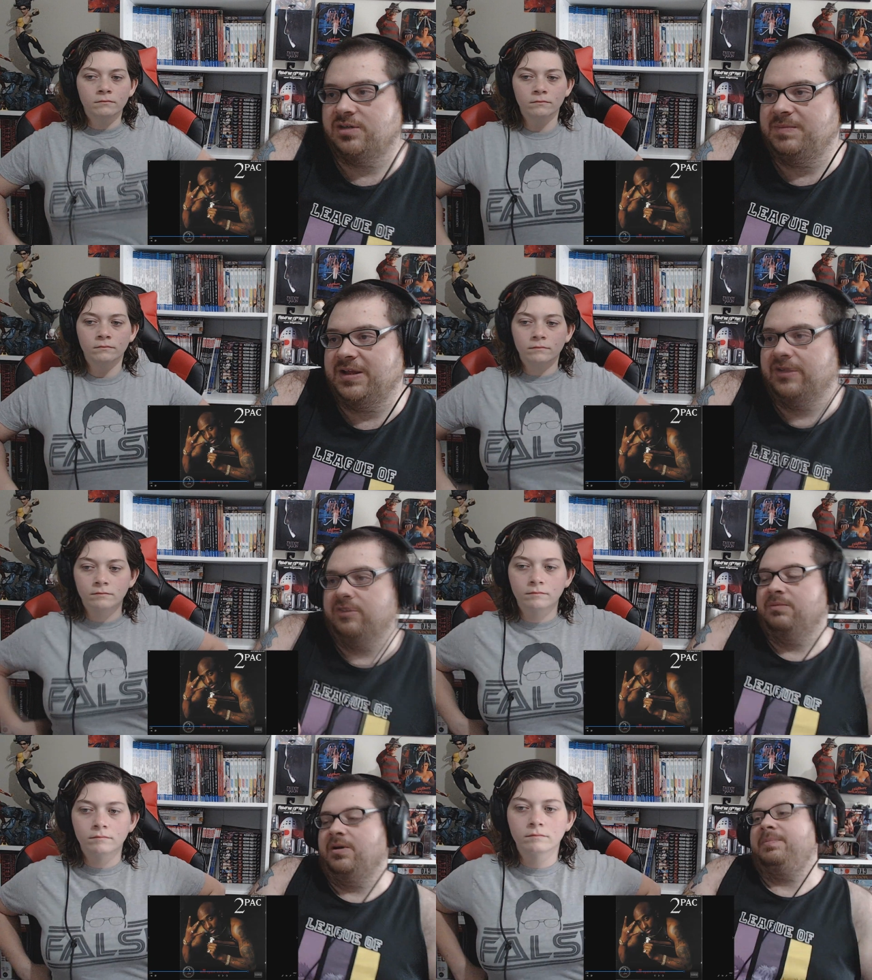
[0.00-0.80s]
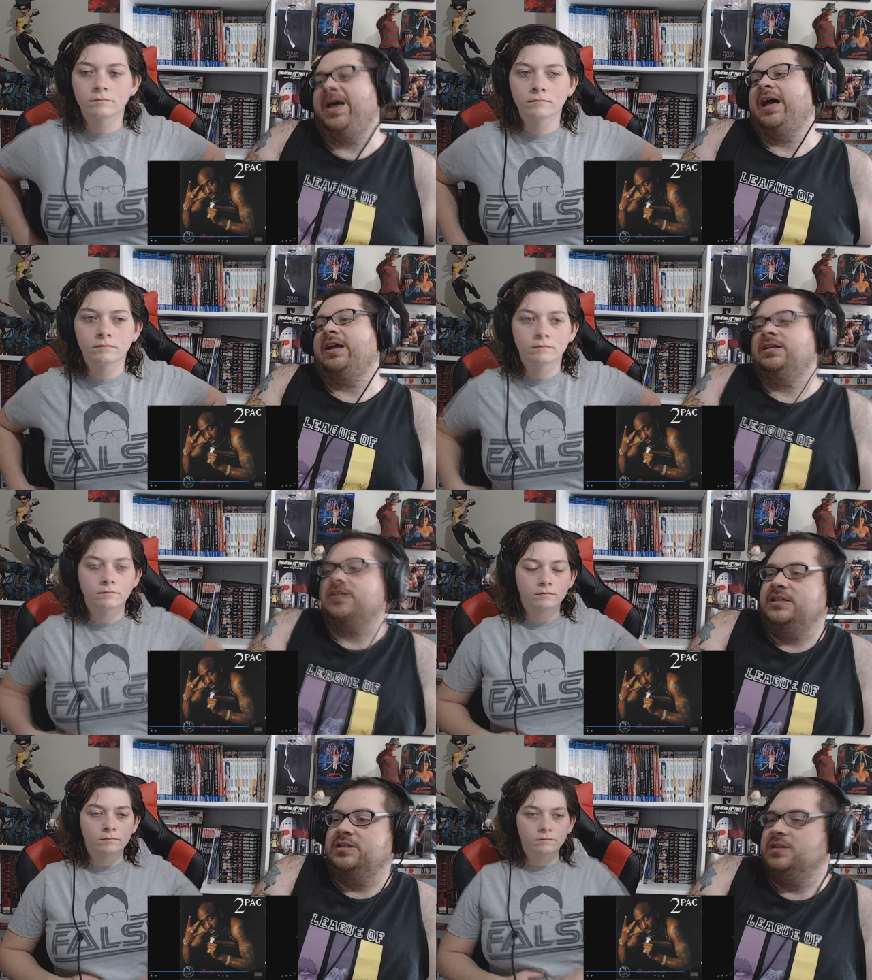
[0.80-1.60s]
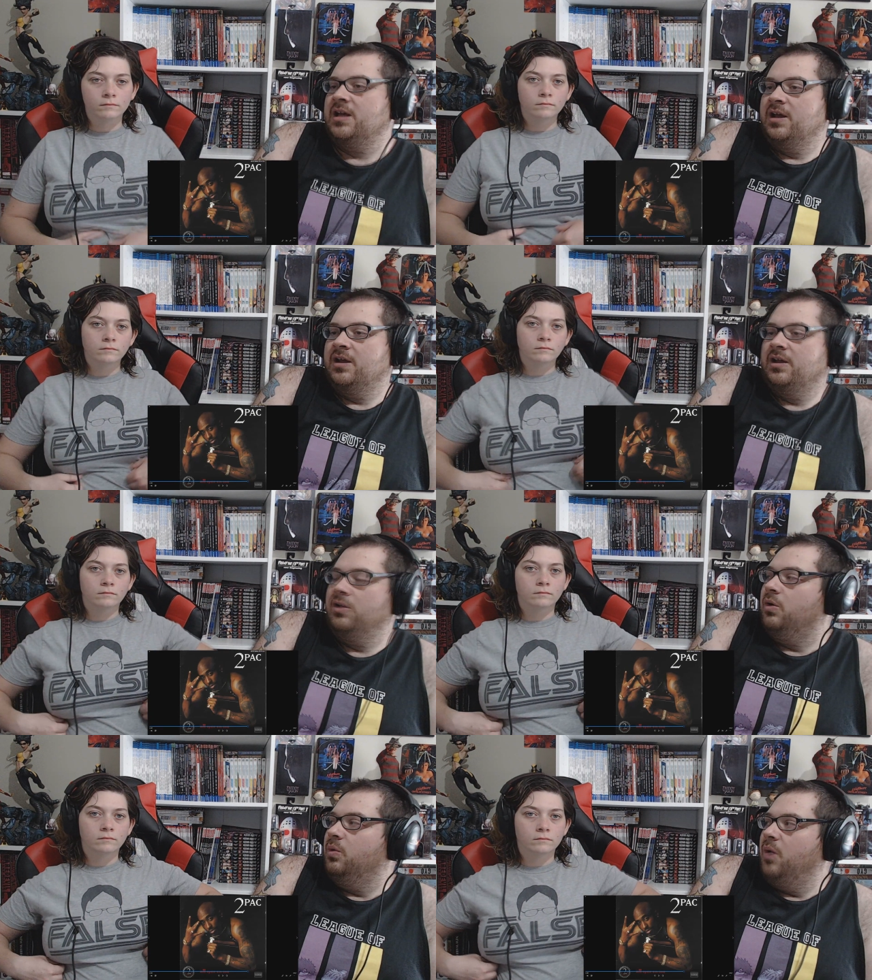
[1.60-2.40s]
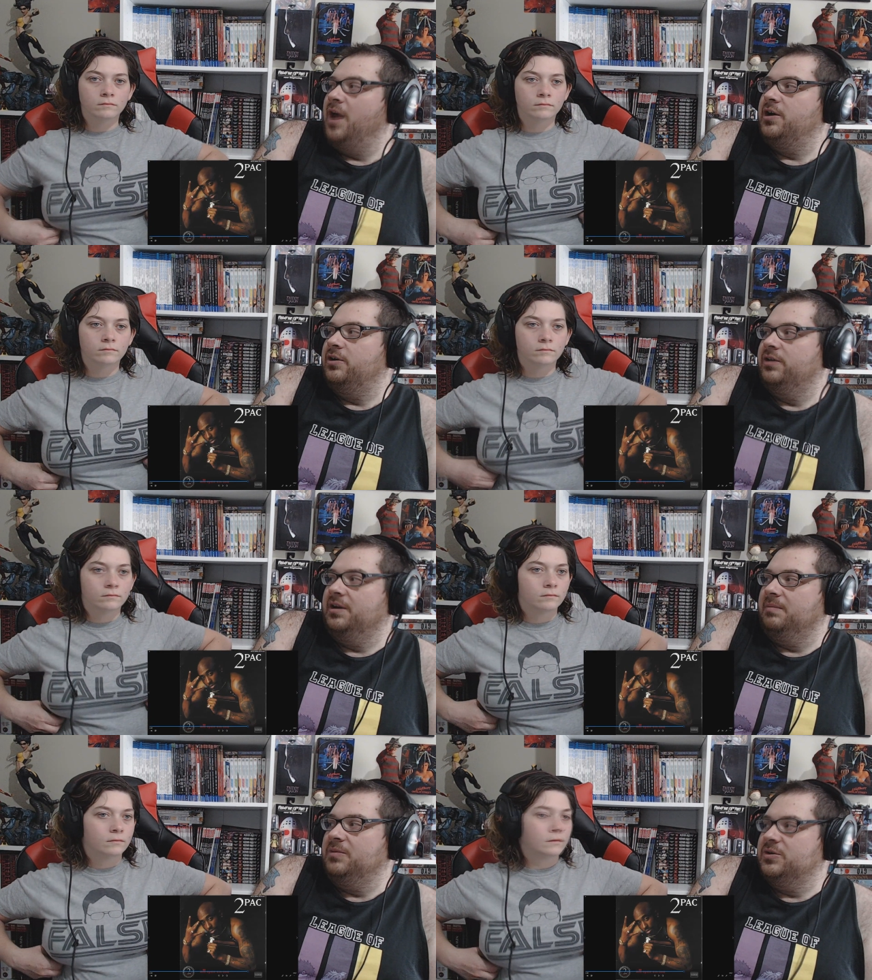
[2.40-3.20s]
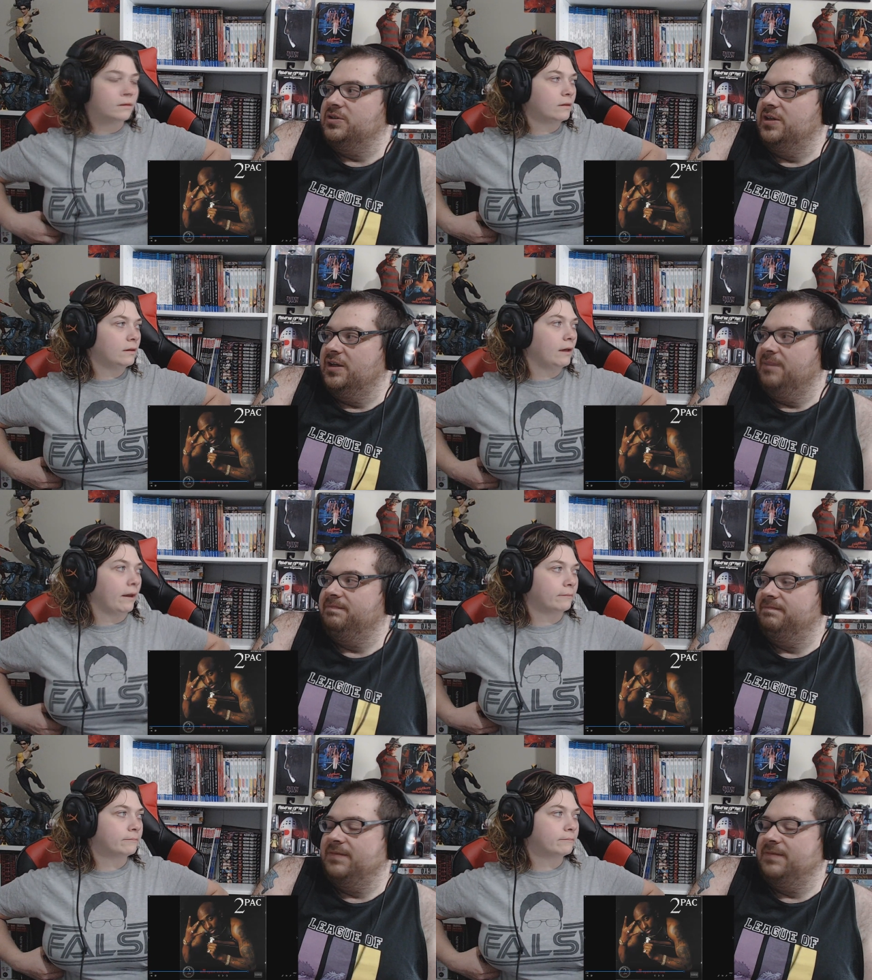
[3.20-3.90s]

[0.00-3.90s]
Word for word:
Speaker 1: took me a little aback, is because he's a little quieter than I'm used to him. Yeah.